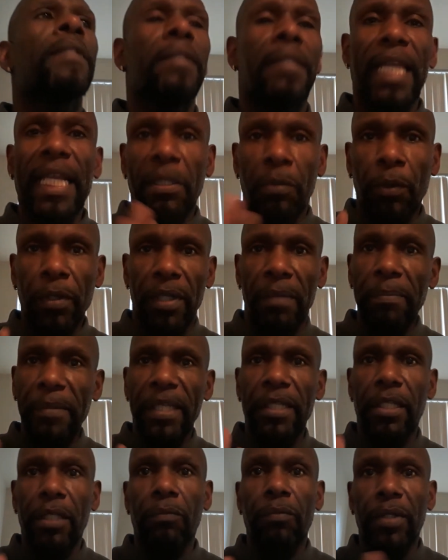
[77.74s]
That's what the
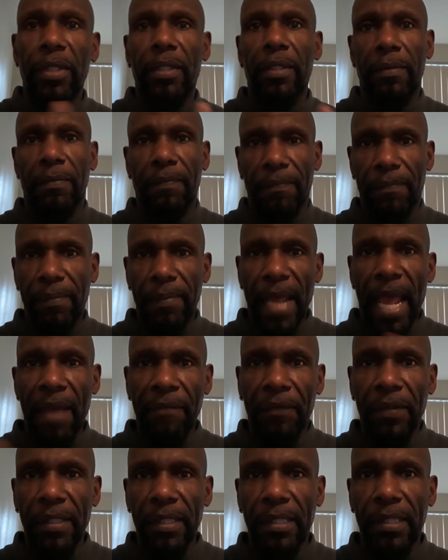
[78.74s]
media would
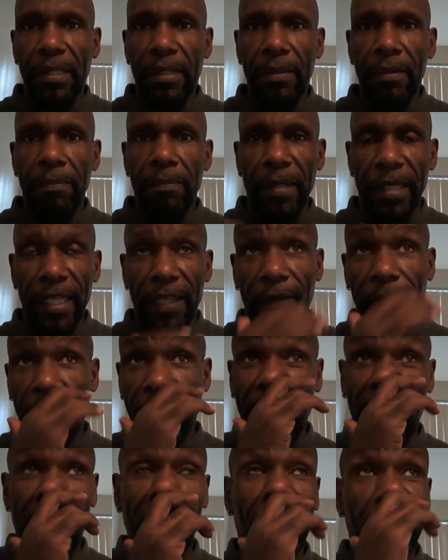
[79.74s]
have us believe.
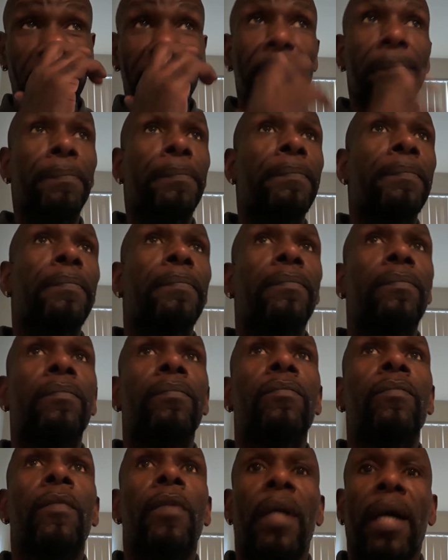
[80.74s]
Now,
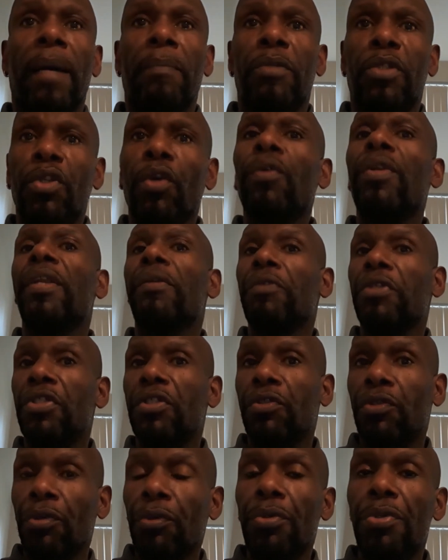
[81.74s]
I'm sure there's
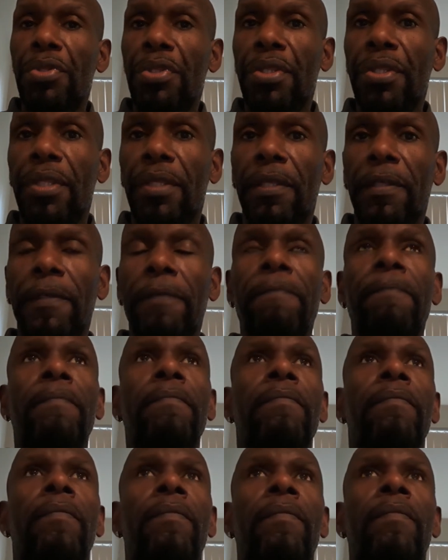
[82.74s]
truth
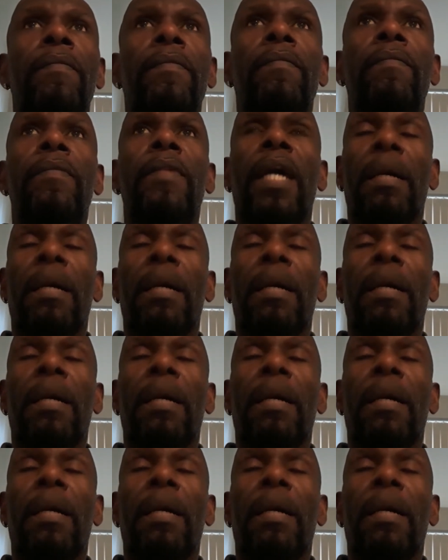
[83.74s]
in